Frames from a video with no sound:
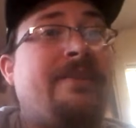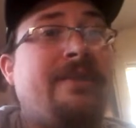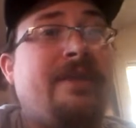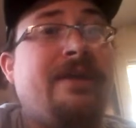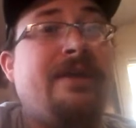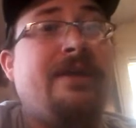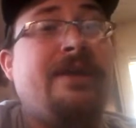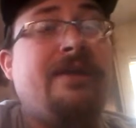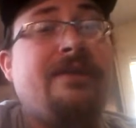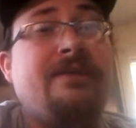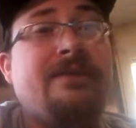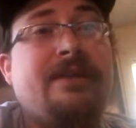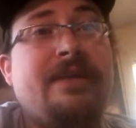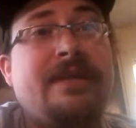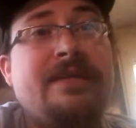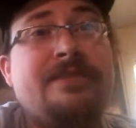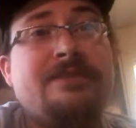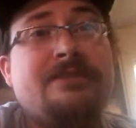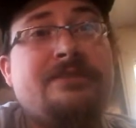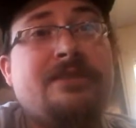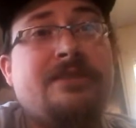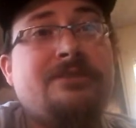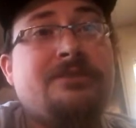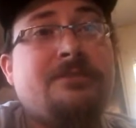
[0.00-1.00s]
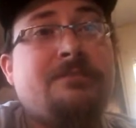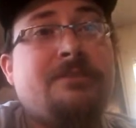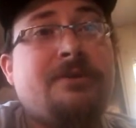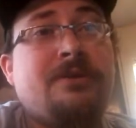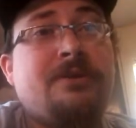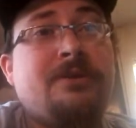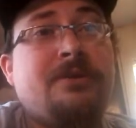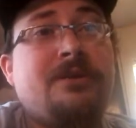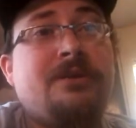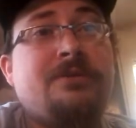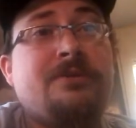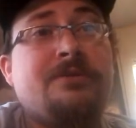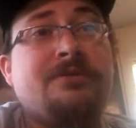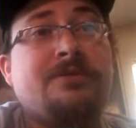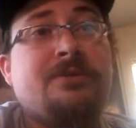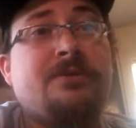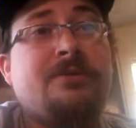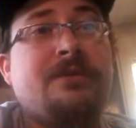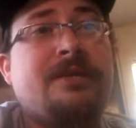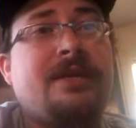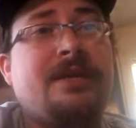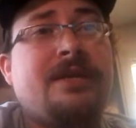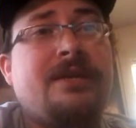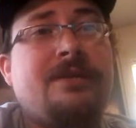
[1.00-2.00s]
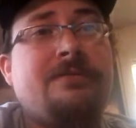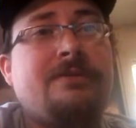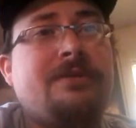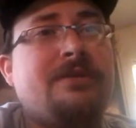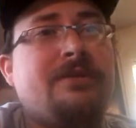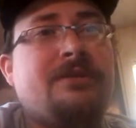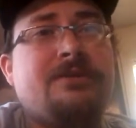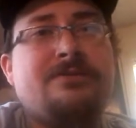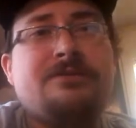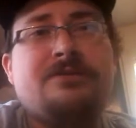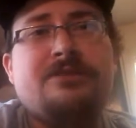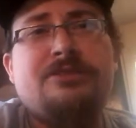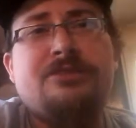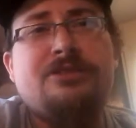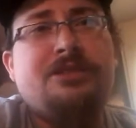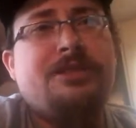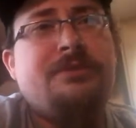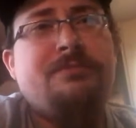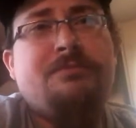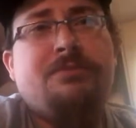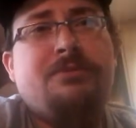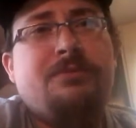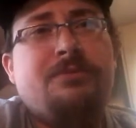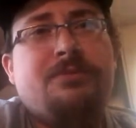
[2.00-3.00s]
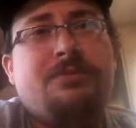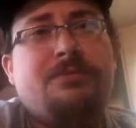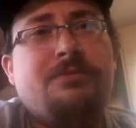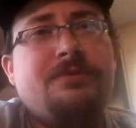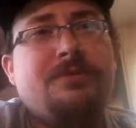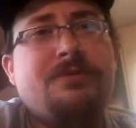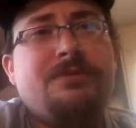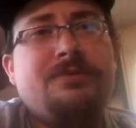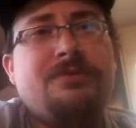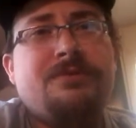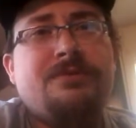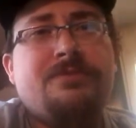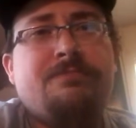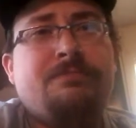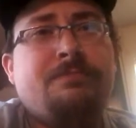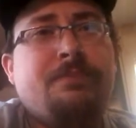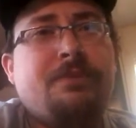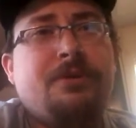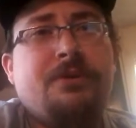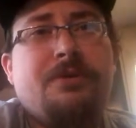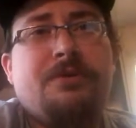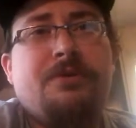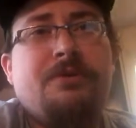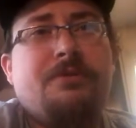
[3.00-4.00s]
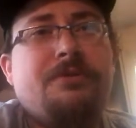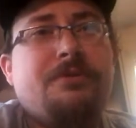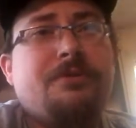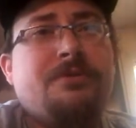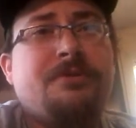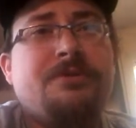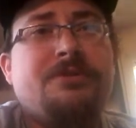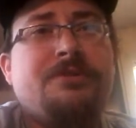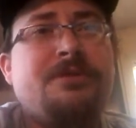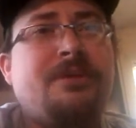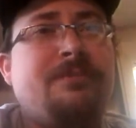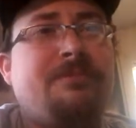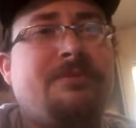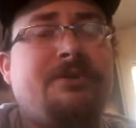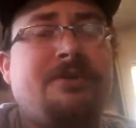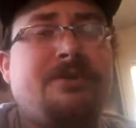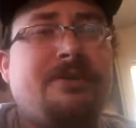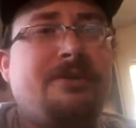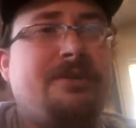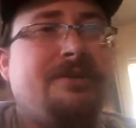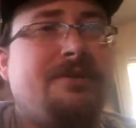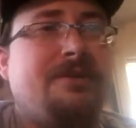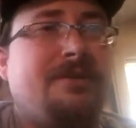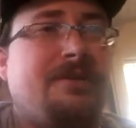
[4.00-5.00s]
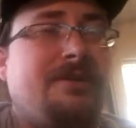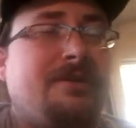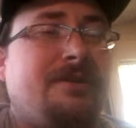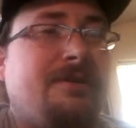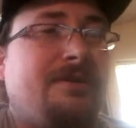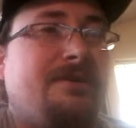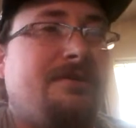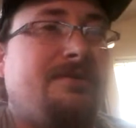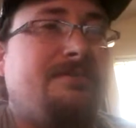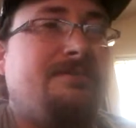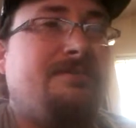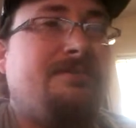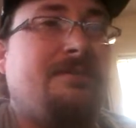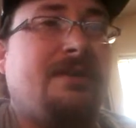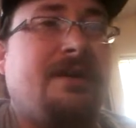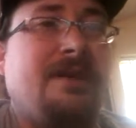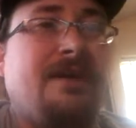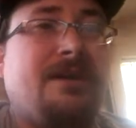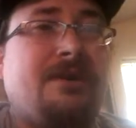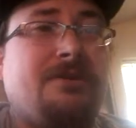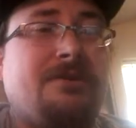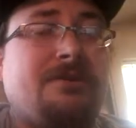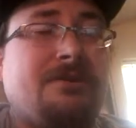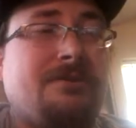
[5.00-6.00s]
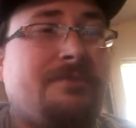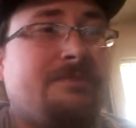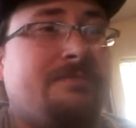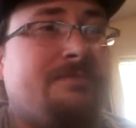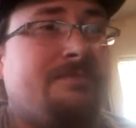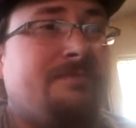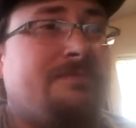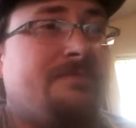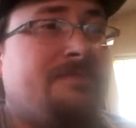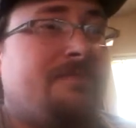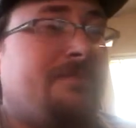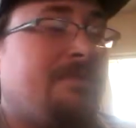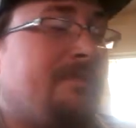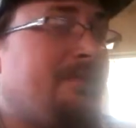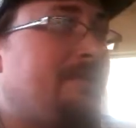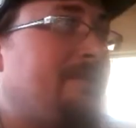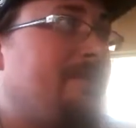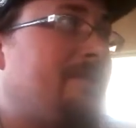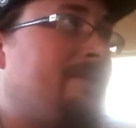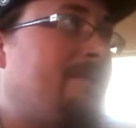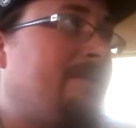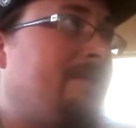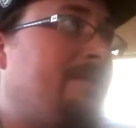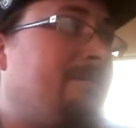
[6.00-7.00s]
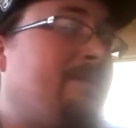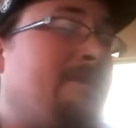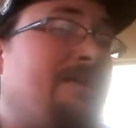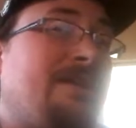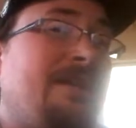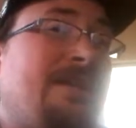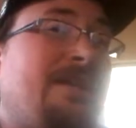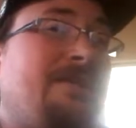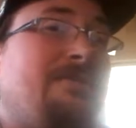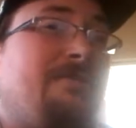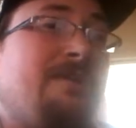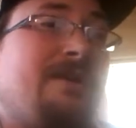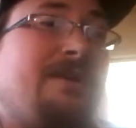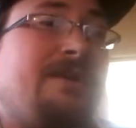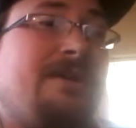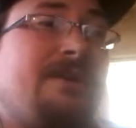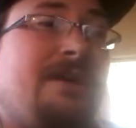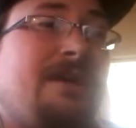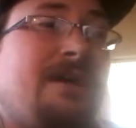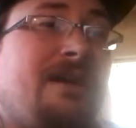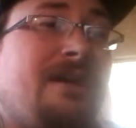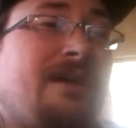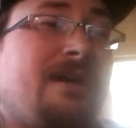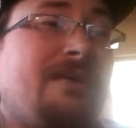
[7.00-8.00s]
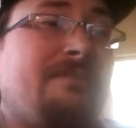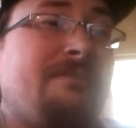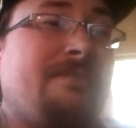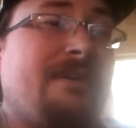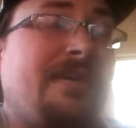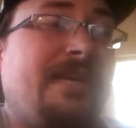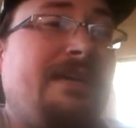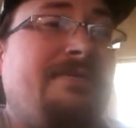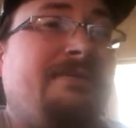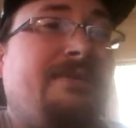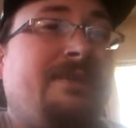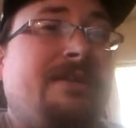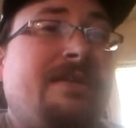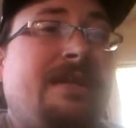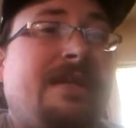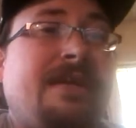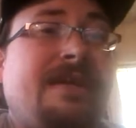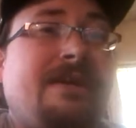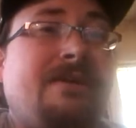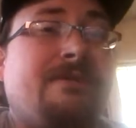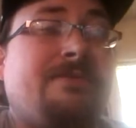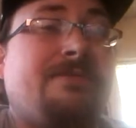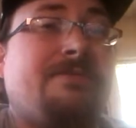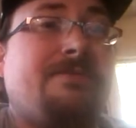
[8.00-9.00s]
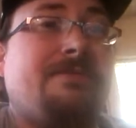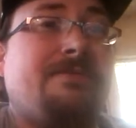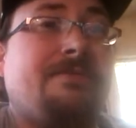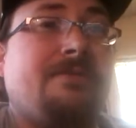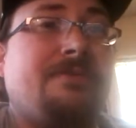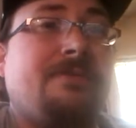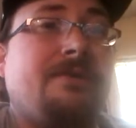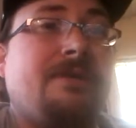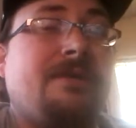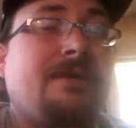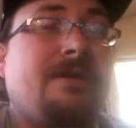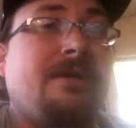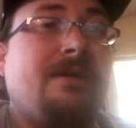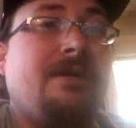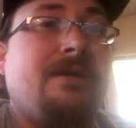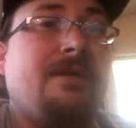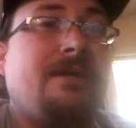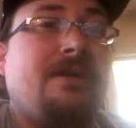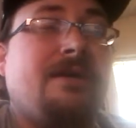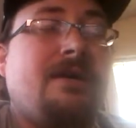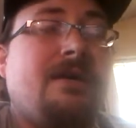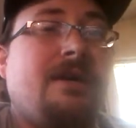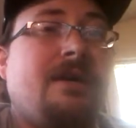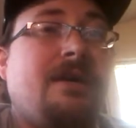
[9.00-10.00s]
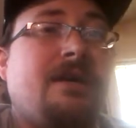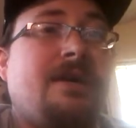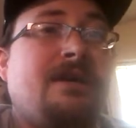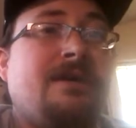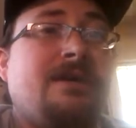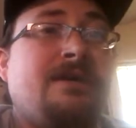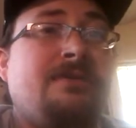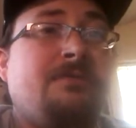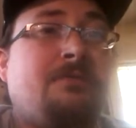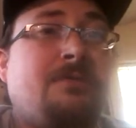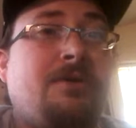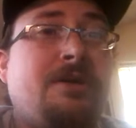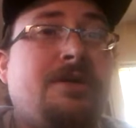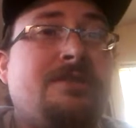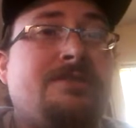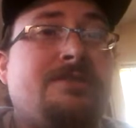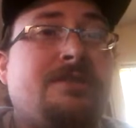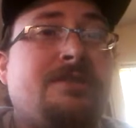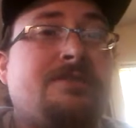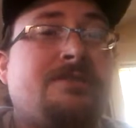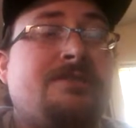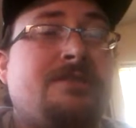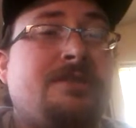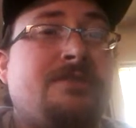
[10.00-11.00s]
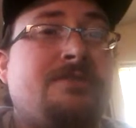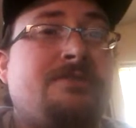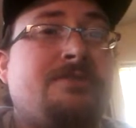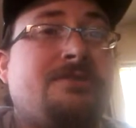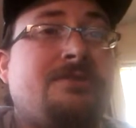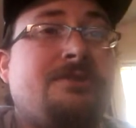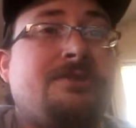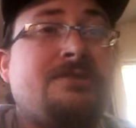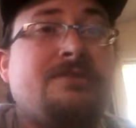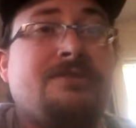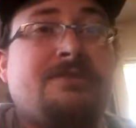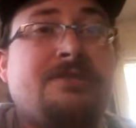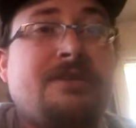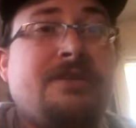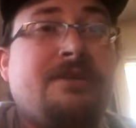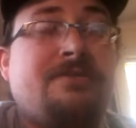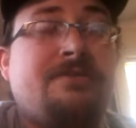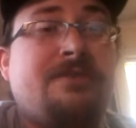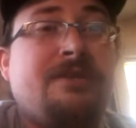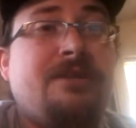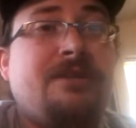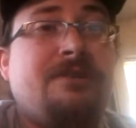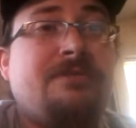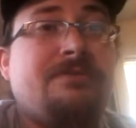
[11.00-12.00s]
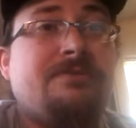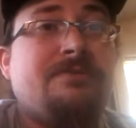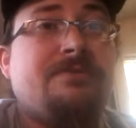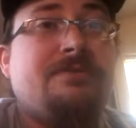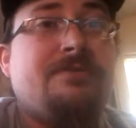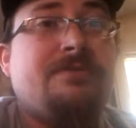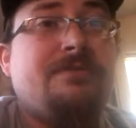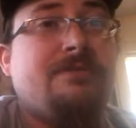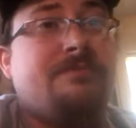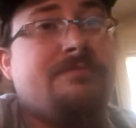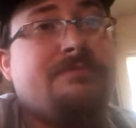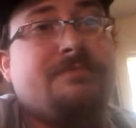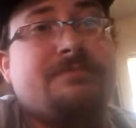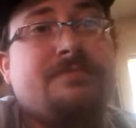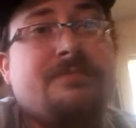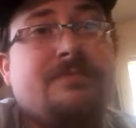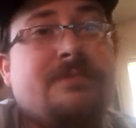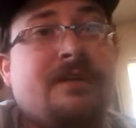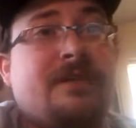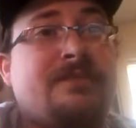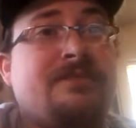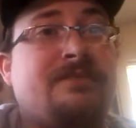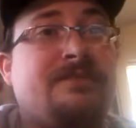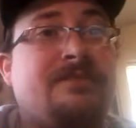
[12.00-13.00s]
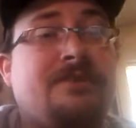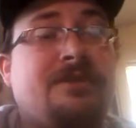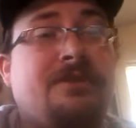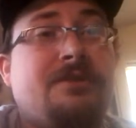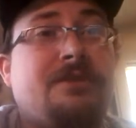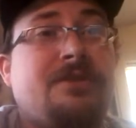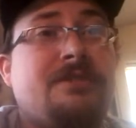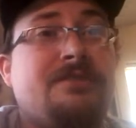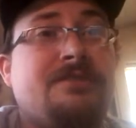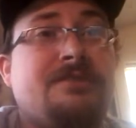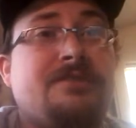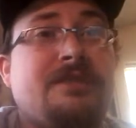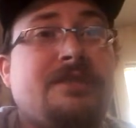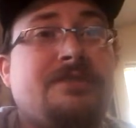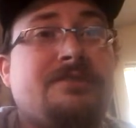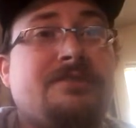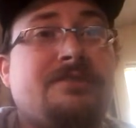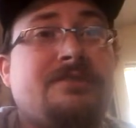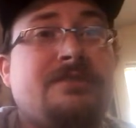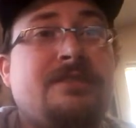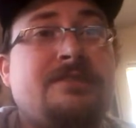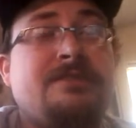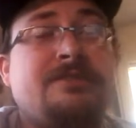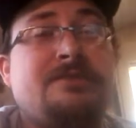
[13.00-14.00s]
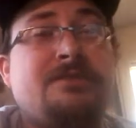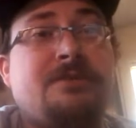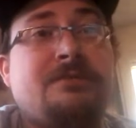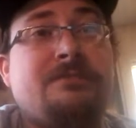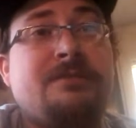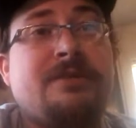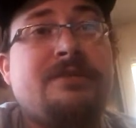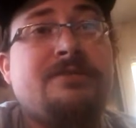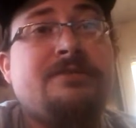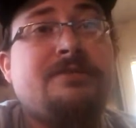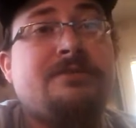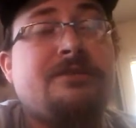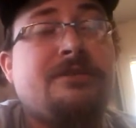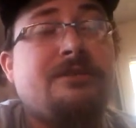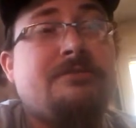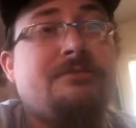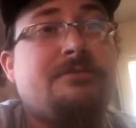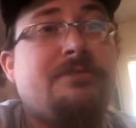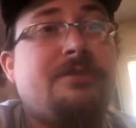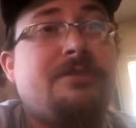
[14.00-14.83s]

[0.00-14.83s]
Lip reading: then incest apparently was okay because the gene pool was pure or something. I don't know. But anyway, even if it was a sister instead of Eve, that's still incest and that's still messed up.